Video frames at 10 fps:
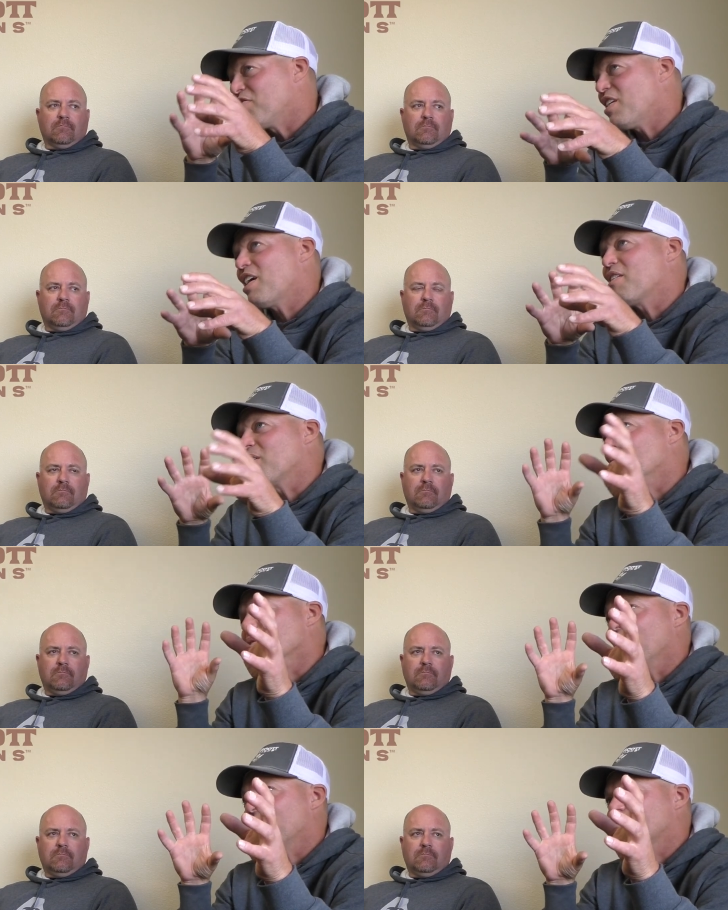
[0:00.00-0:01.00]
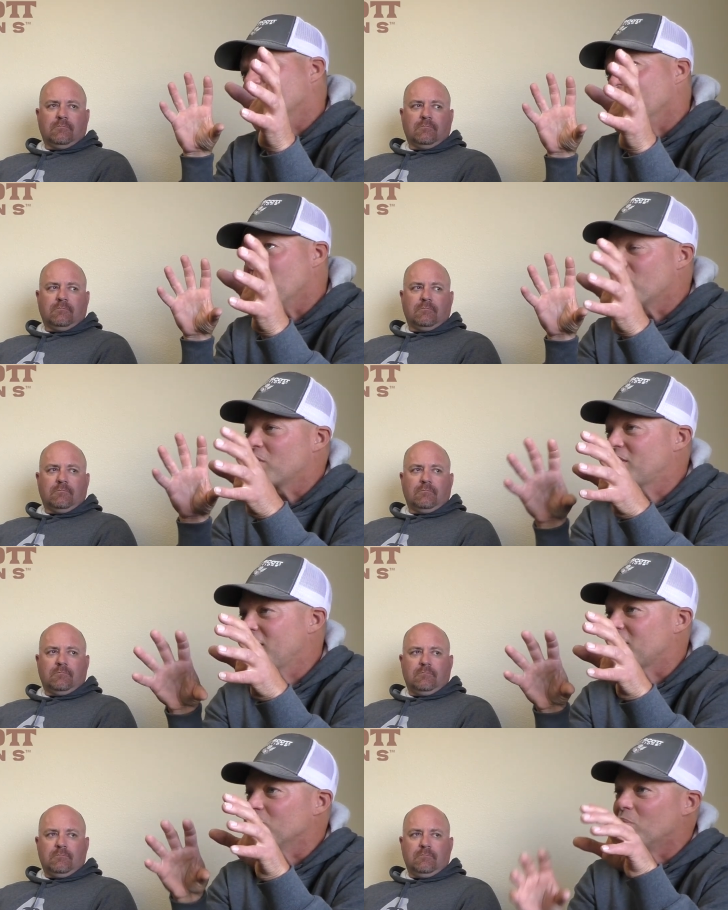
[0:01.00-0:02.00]
Speaker 1: firing will actually
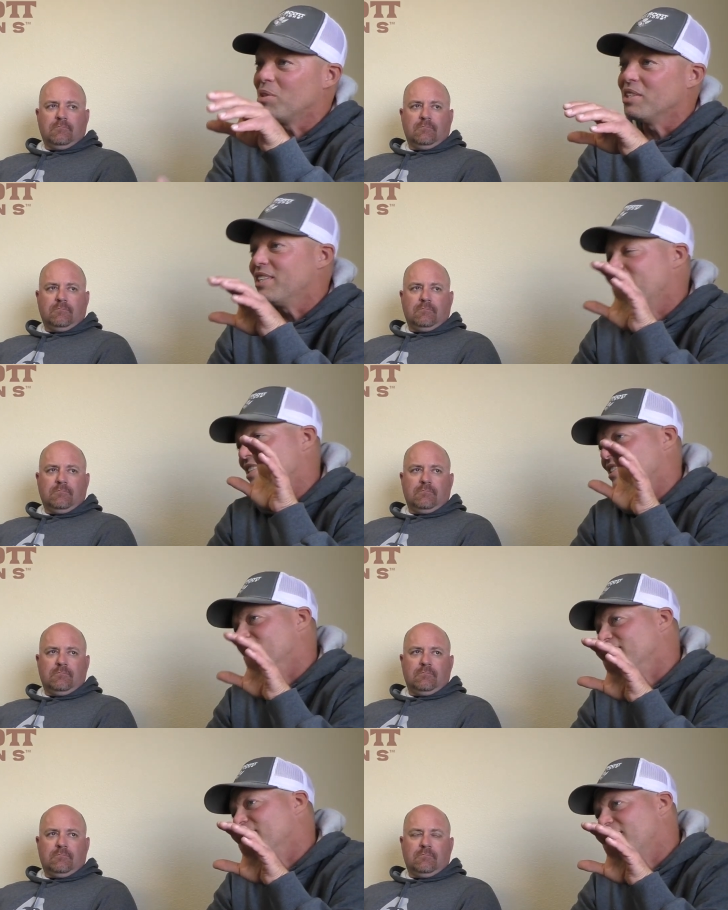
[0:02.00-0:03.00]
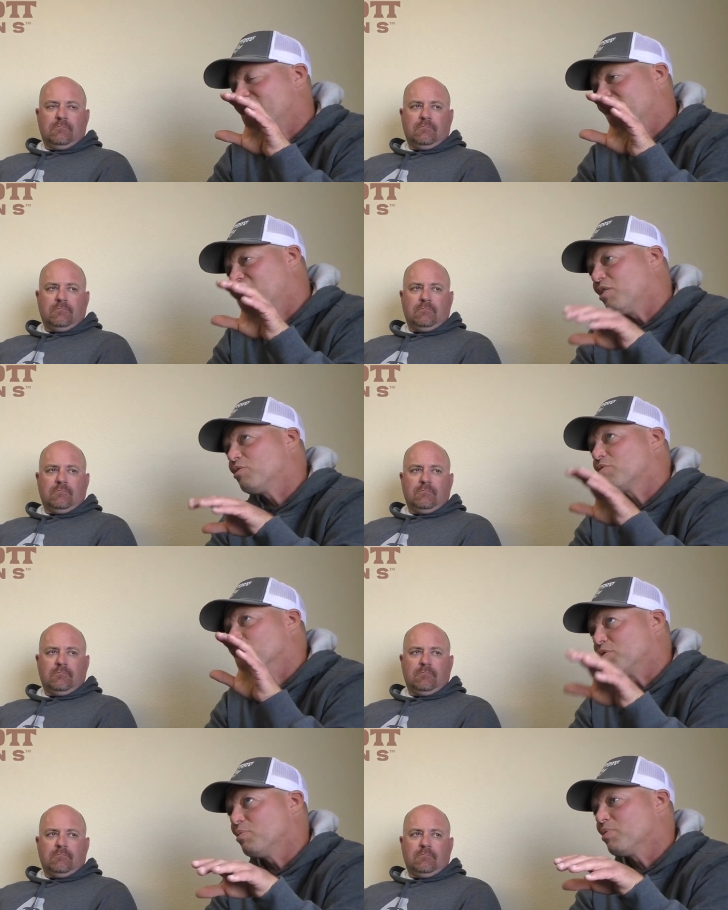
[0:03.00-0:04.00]
overtake the bullet as it goes from
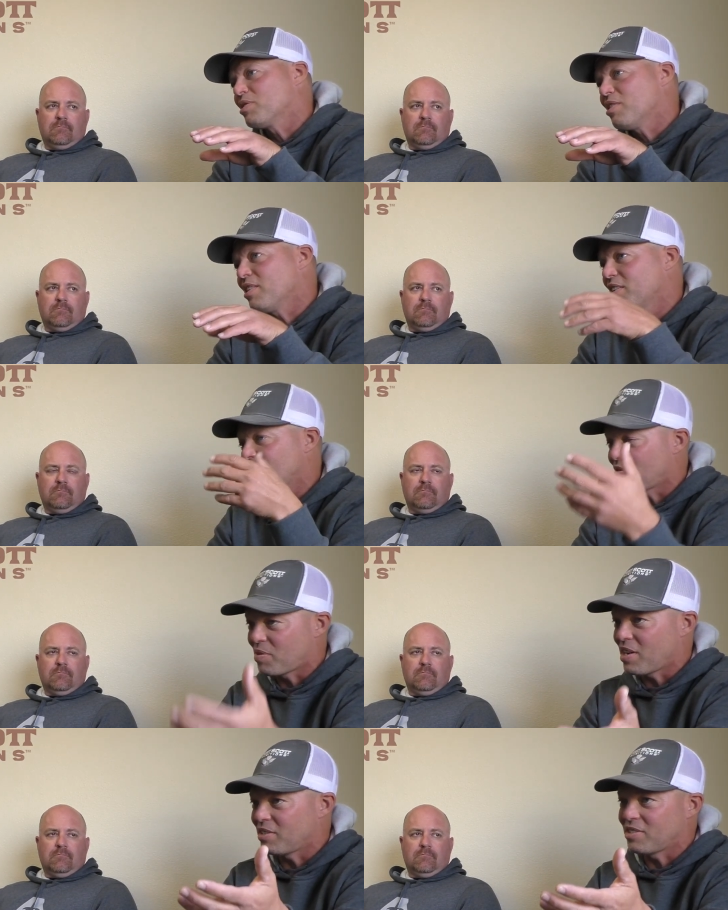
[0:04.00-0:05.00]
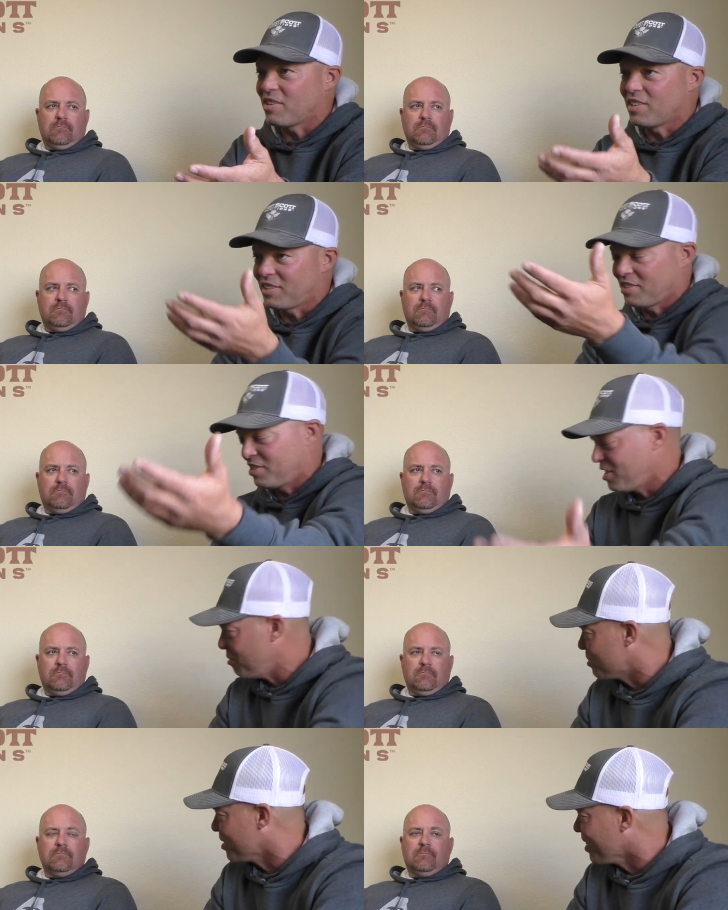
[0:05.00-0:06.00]
supersonic to transonic to
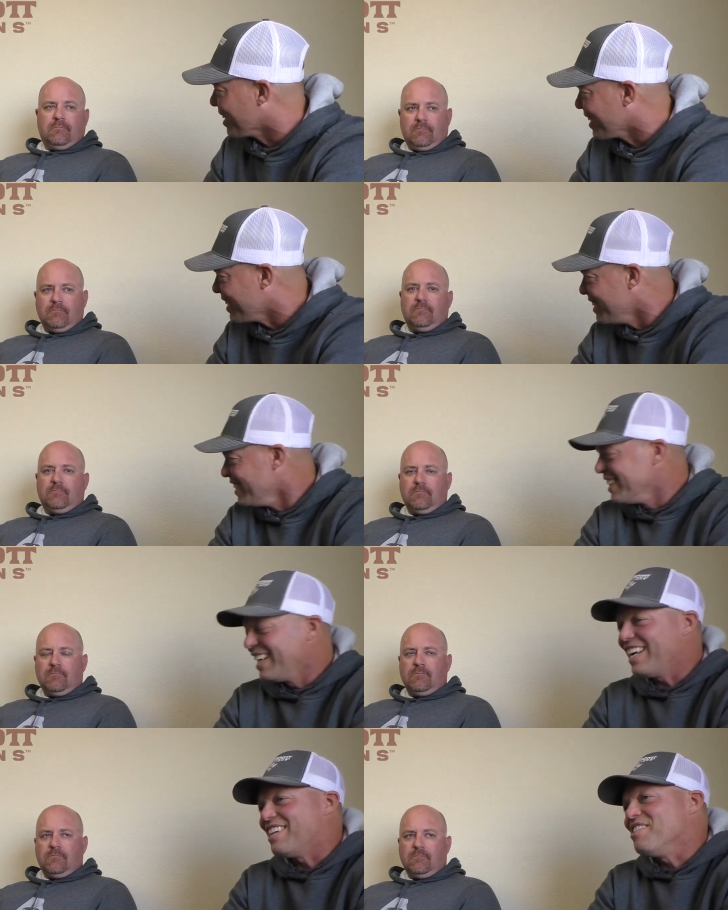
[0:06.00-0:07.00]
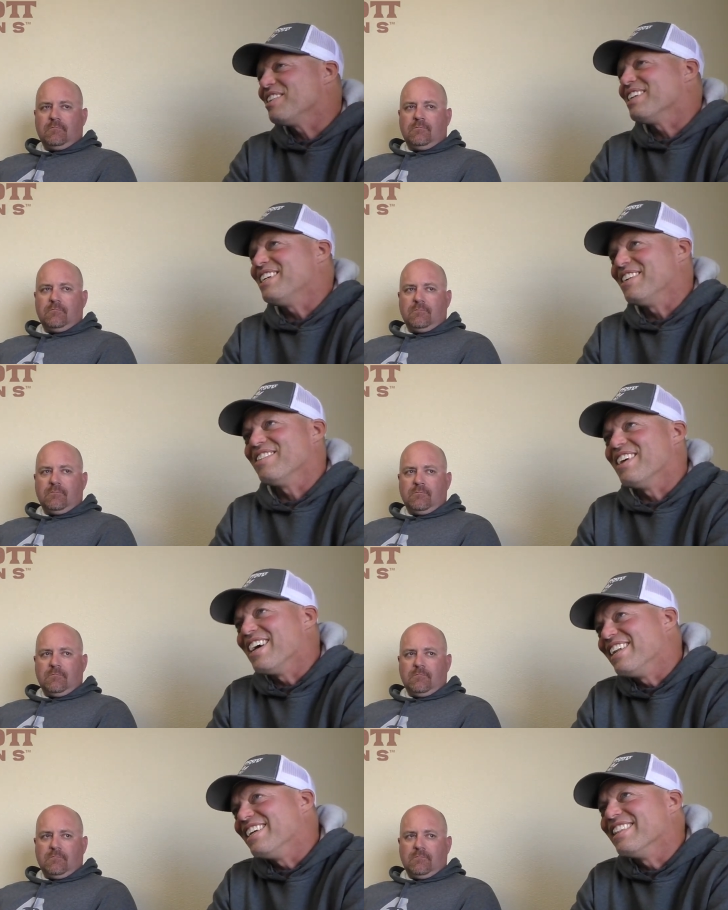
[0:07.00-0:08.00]
subsonic, and you can hear
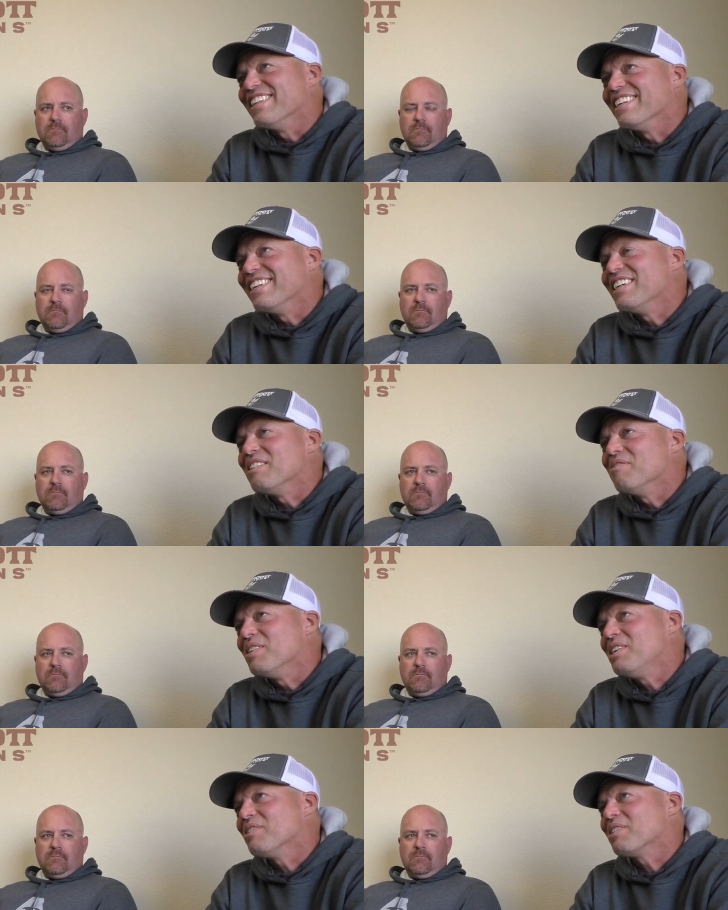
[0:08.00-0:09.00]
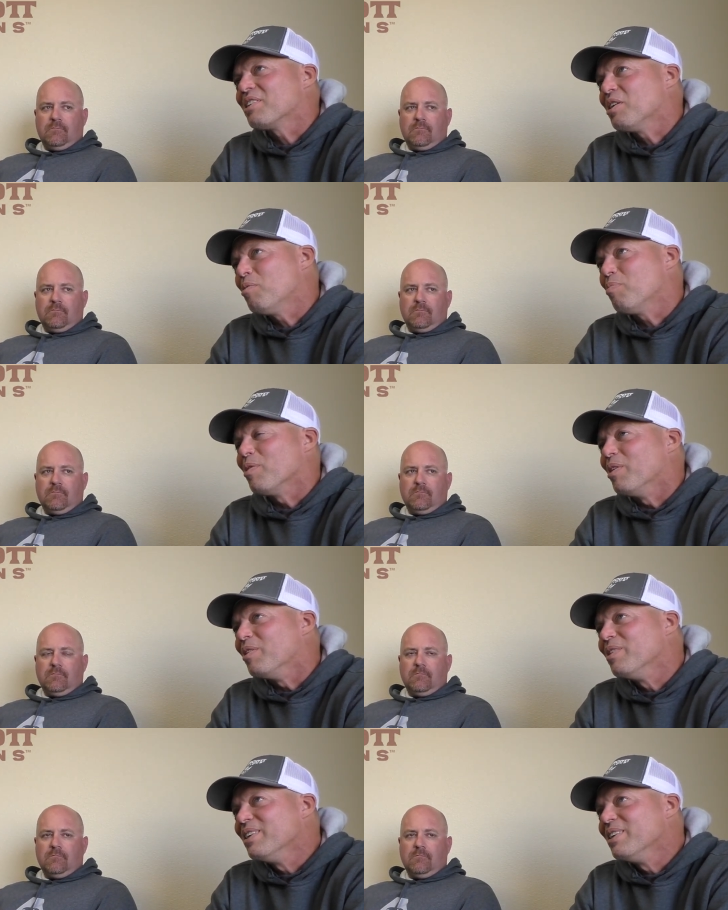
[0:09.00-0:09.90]
that in the video on the GoPro.